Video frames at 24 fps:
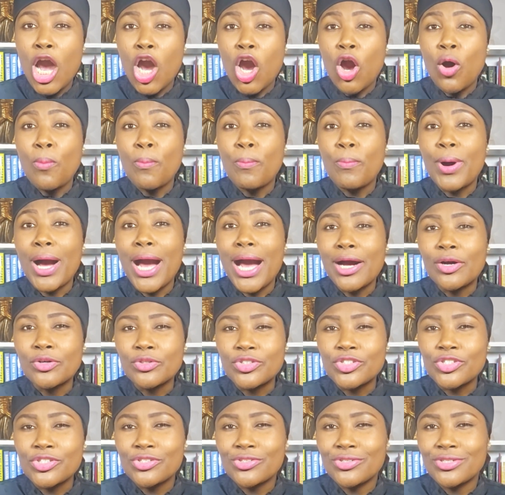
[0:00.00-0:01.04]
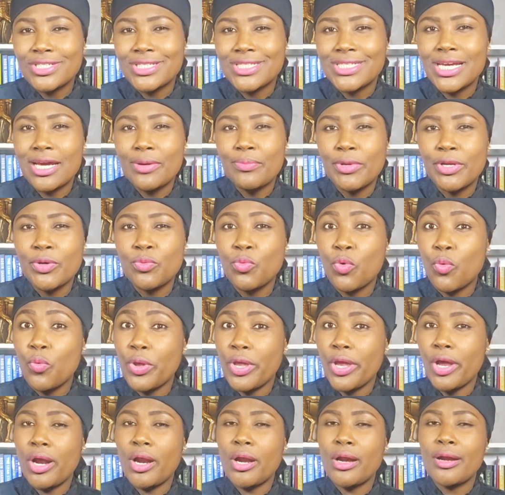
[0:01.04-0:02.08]
compounds to determine who
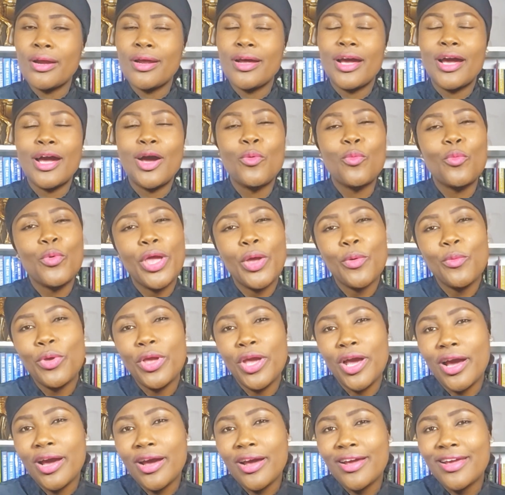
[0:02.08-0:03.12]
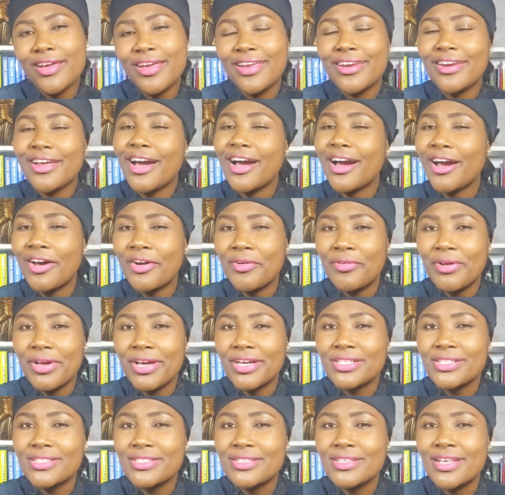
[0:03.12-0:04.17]
we are and where we are in our
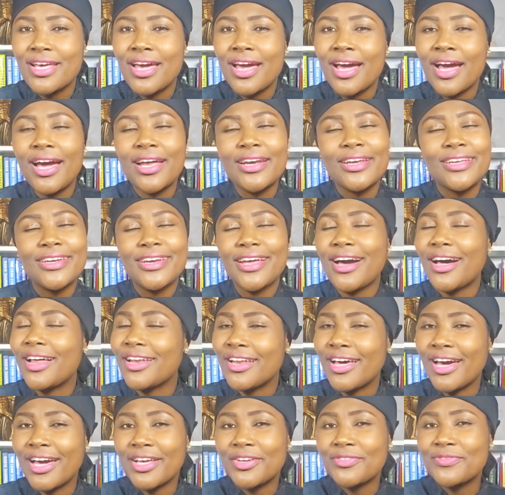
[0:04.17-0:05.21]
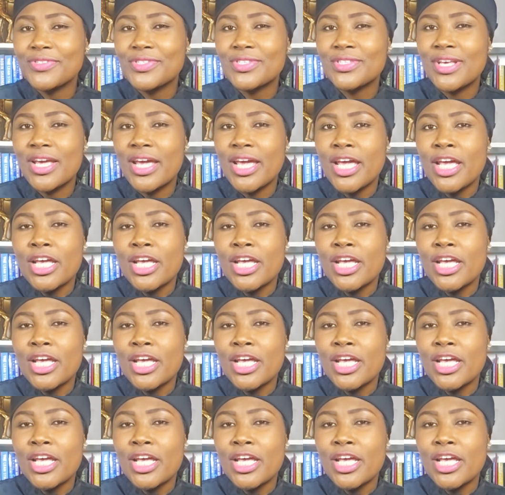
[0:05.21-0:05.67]
careers and in our lives.